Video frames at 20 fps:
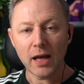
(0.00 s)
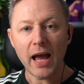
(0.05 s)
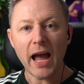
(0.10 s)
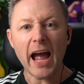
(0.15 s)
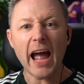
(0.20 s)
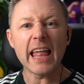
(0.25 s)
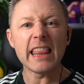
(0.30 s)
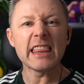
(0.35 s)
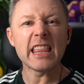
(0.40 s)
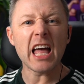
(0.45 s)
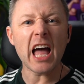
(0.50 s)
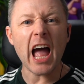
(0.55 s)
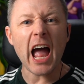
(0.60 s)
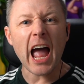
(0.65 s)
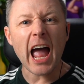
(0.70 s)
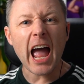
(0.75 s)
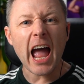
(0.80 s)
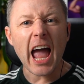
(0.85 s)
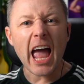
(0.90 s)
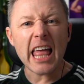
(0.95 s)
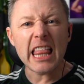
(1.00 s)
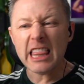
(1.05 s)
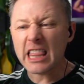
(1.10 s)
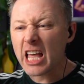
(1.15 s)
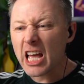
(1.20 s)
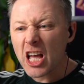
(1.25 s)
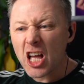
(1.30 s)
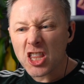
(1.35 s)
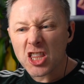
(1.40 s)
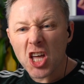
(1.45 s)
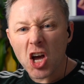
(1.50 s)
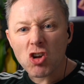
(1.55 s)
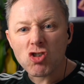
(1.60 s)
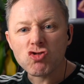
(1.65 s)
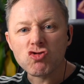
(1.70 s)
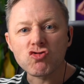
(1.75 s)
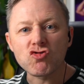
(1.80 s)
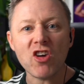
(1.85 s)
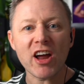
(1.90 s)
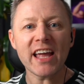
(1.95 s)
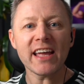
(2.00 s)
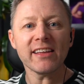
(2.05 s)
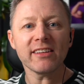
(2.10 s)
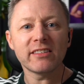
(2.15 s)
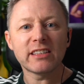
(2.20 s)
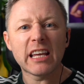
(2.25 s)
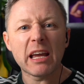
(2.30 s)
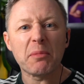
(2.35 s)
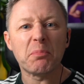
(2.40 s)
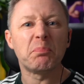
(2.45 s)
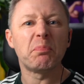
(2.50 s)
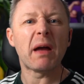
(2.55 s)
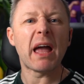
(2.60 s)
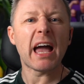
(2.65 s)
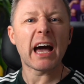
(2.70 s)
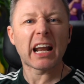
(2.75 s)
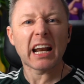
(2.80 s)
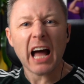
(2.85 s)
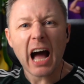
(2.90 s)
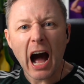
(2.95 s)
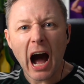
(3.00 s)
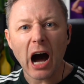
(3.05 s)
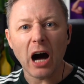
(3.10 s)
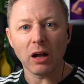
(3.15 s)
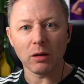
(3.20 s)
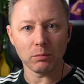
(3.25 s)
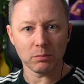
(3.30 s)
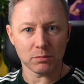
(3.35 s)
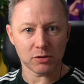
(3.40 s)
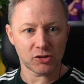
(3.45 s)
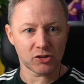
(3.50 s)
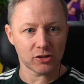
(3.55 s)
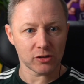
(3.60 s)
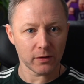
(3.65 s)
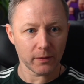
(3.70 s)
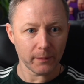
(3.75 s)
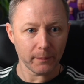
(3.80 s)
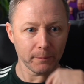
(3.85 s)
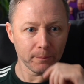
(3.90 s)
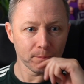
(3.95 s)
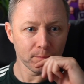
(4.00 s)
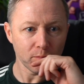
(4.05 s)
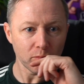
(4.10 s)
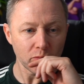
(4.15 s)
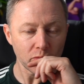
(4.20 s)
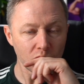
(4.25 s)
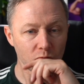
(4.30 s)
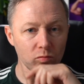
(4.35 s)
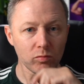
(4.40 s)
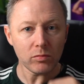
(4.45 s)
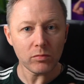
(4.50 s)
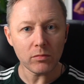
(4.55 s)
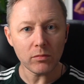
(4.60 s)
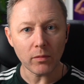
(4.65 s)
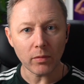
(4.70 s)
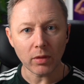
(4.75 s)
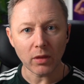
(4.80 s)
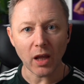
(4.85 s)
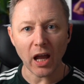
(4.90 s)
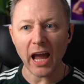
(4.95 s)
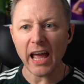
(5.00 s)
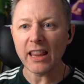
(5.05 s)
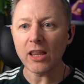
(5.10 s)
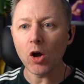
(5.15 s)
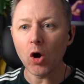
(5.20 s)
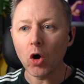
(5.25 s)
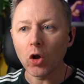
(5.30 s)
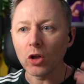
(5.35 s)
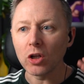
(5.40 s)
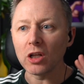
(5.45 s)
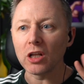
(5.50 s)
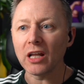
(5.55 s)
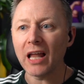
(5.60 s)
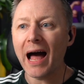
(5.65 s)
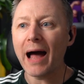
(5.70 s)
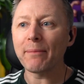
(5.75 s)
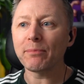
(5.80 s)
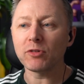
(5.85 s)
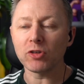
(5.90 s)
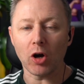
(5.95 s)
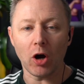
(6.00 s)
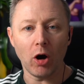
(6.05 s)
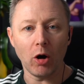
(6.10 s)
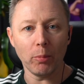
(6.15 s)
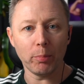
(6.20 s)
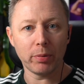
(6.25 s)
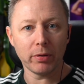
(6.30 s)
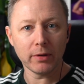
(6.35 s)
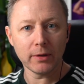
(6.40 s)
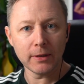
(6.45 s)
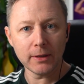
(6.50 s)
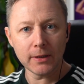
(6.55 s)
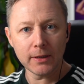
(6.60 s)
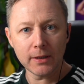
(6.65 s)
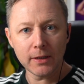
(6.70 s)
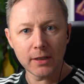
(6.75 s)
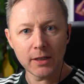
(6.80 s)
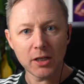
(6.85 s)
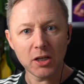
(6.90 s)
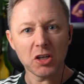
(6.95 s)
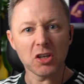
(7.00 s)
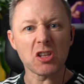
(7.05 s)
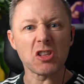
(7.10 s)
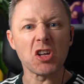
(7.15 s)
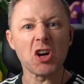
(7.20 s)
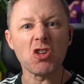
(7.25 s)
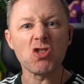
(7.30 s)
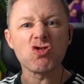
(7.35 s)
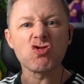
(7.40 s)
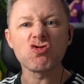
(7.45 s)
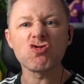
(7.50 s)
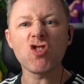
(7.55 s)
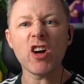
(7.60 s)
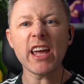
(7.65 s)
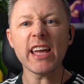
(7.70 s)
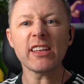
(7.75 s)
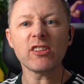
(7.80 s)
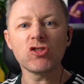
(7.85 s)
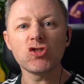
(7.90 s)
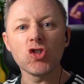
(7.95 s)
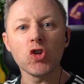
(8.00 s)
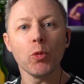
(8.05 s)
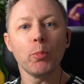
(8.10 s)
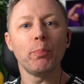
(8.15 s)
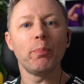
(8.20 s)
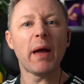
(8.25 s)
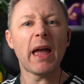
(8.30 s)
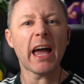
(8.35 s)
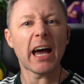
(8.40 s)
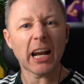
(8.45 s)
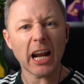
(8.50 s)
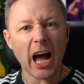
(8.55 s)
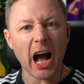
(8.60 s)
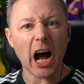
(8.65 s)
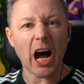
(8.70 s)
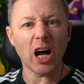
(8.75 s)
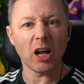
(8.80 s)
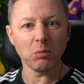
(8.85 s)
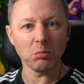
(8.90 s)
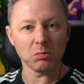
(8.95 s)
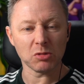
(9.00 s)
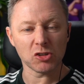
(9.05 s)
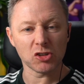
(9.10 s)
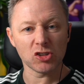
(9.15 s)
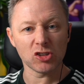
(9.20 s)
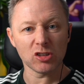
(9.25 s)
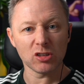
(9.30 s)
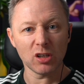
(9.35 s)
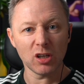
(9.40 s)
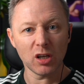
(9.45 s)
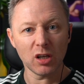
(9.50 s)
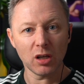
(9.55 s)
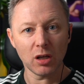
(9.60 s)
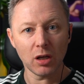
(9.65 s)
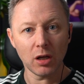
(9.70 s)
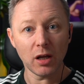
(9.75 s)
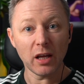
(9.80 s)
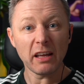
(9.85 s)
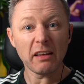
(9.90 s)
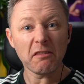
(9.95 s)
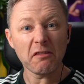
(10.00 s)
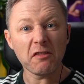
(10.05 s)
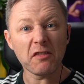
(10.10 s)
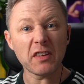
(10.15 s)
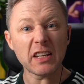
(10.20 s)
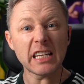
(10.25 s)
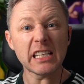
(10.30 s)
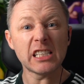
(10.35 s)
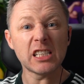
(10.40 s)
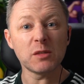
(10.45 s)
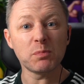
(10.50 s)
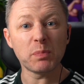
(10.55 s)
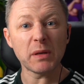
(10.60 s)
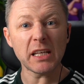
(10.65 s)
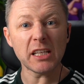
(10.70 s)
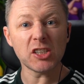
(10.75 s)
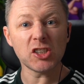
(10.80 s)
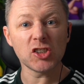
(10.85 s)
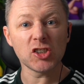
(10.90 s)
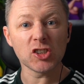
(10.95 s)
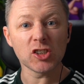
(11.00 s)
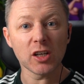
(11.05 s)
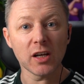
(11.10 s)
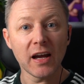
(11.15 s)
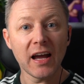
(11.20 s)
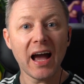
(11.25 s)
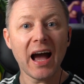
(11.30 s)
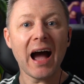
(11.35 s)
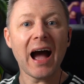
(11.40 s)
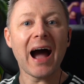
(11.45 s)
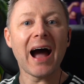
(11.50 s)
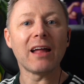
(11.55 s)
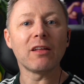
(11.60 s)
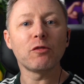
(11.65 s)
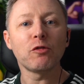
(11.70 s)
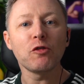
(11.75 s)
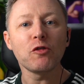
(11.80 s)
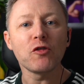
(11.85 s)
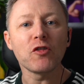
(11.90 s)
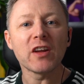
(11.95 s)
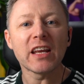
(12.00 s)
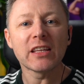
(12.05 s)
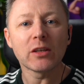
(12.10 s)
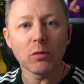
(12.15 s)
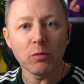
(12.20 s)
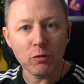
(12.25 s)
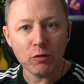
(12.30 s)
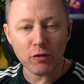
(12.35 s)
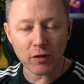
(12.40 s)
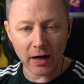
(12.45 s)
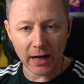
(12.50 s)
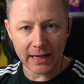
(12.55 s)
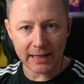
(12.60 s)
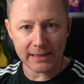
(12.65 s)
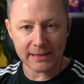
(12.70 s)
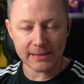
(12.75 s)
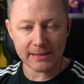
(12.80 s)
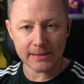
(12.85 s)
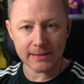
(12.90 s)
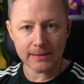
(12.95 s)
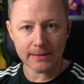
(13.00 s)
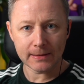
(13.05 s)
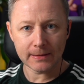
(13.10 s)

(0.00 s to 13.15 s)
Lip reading: And the right to bear arms. And they all lapped it up. The right to bear arms. Free speech and freedom fries.